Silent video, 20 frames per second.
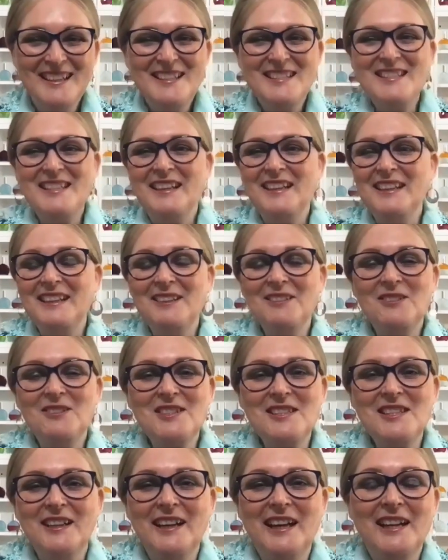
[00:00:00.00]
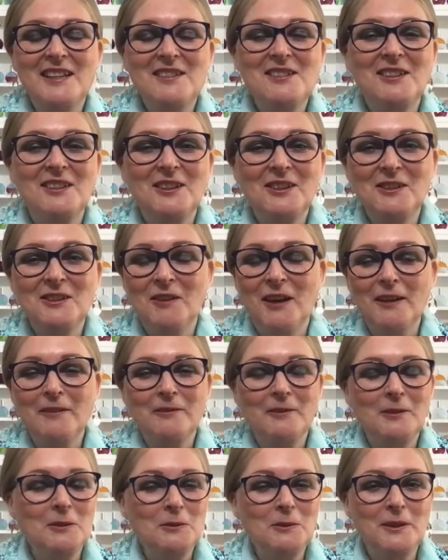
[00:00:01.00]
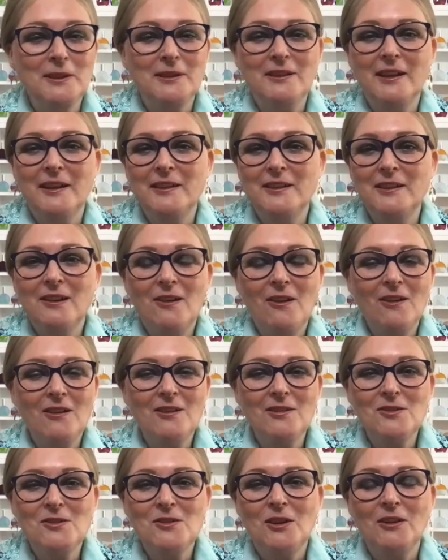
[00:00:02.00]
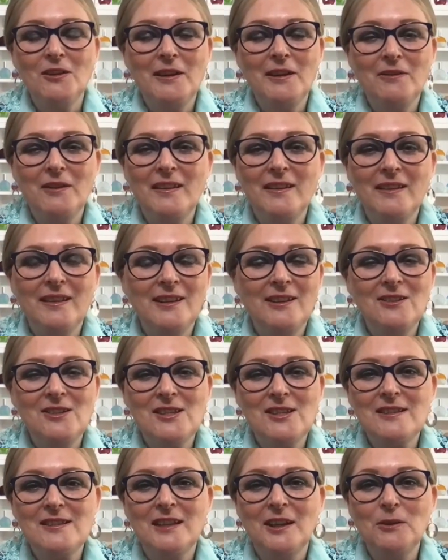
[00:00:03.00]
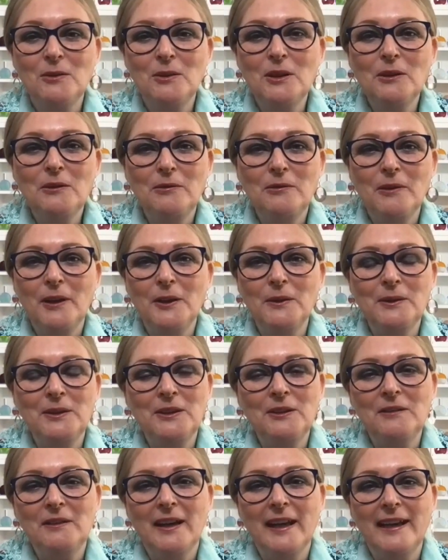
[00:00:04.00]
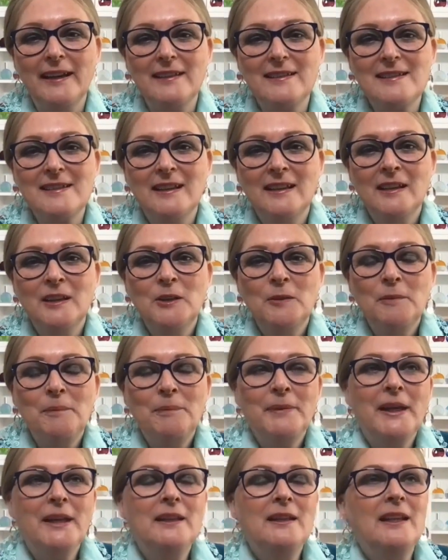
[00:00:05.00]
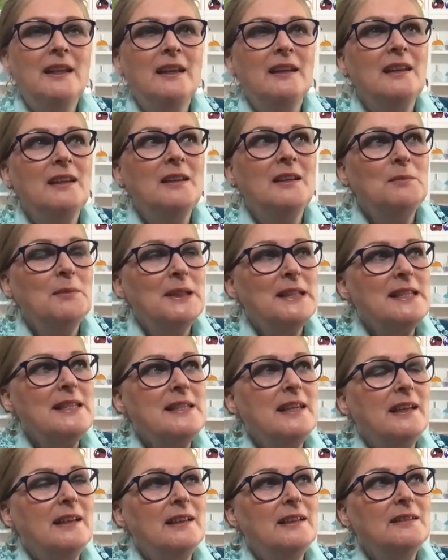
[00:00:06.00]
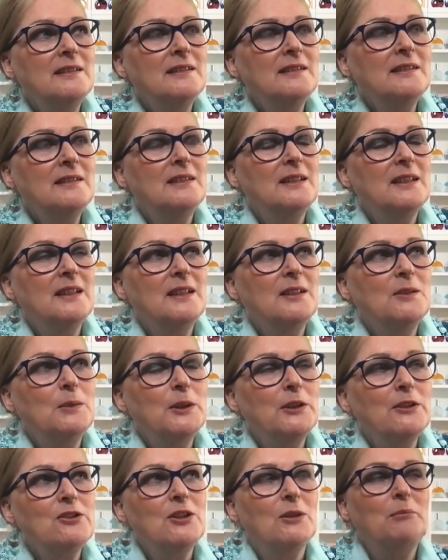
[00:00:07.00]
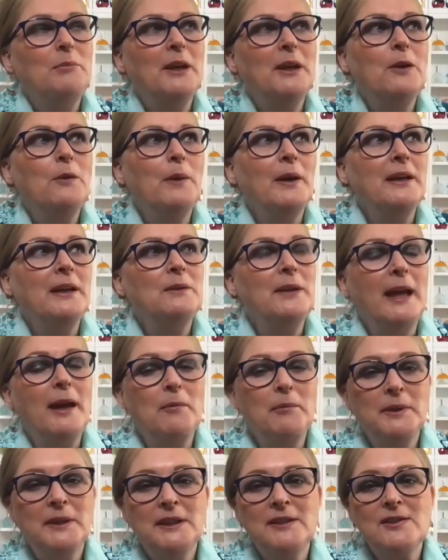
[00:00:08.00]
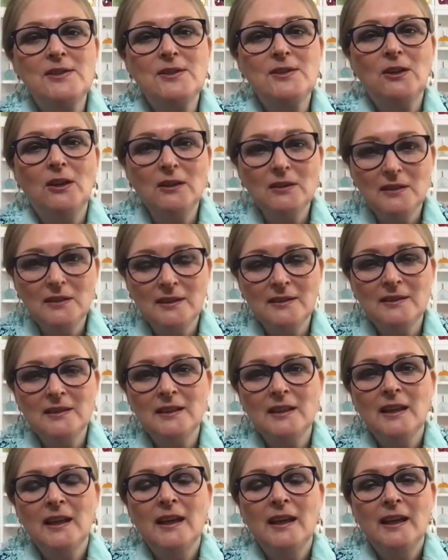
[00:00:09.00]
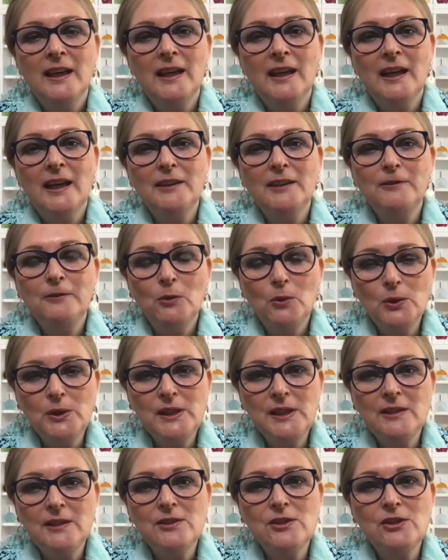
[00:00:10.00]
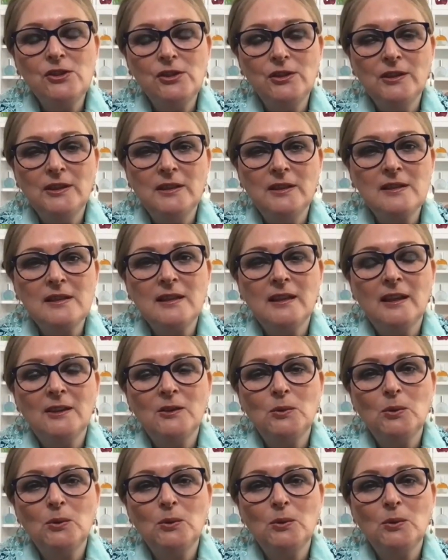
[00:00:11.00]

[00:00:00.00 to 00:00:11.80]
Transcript: so and it also I had to learn right from the word go. You can't control everything. You just go with the flow and you relax. And then I think my second uh, workshop, big one, happened in Scotland. And I had 14 students, and I'd